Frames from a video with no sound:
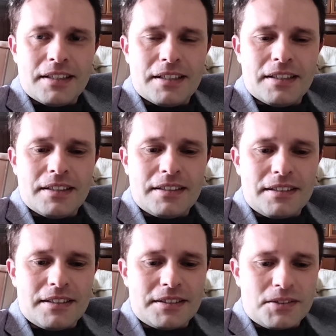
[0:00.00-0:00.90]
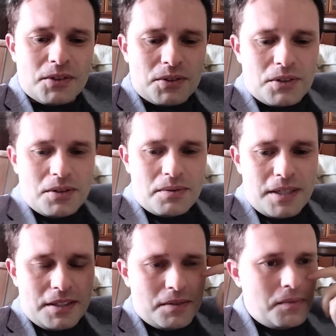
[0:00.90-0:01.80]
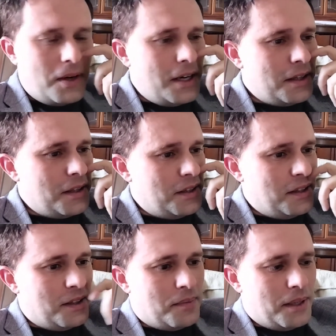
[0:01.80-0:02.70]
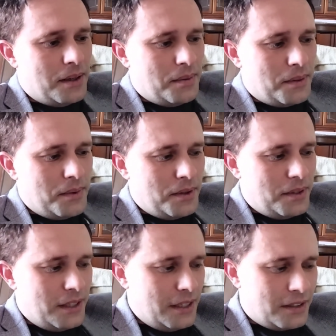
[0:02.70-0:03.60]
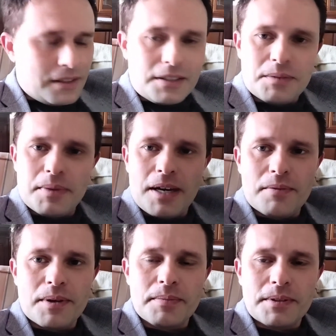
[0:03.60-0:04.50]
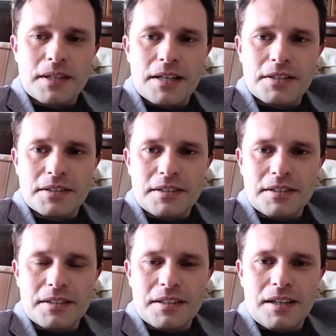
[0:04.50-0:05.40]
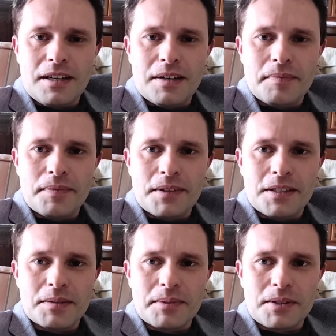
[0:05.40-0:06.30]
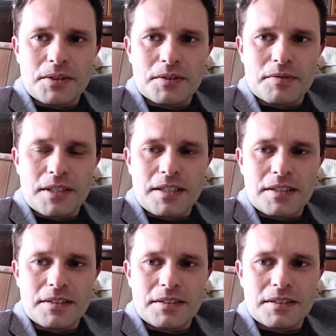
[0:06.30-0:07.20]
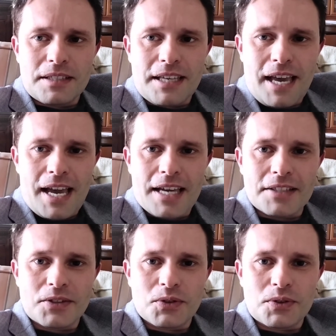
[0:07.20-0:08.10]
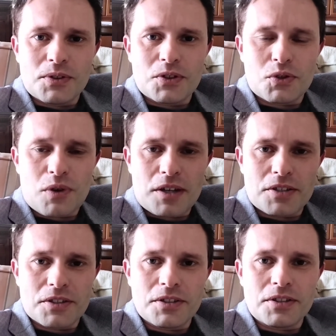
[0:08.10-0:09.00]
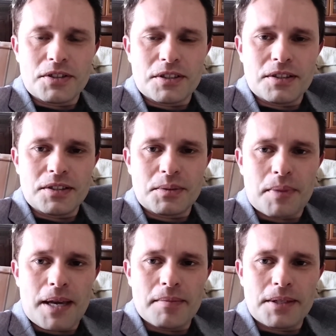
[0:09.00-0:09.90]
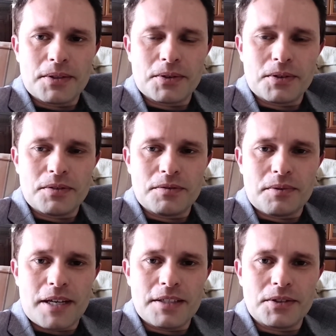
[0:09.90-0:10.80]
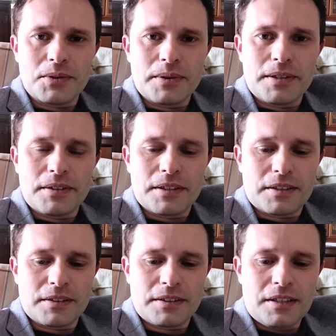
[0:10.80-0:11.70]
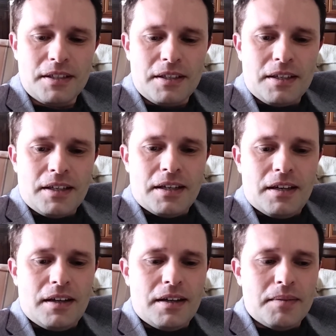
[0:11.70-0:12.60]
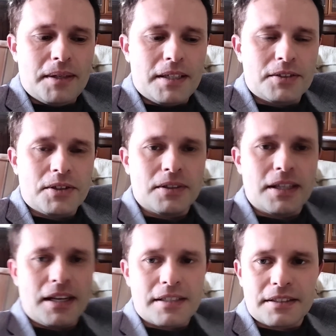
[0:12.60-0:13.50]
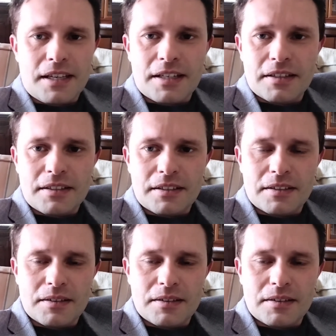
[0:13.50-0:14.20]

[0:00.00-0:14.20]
This is also a reason why the pickup community gets such a bad reputation, is because of these canned sort of structures and spammy sort of ways of doing things. And I totally understand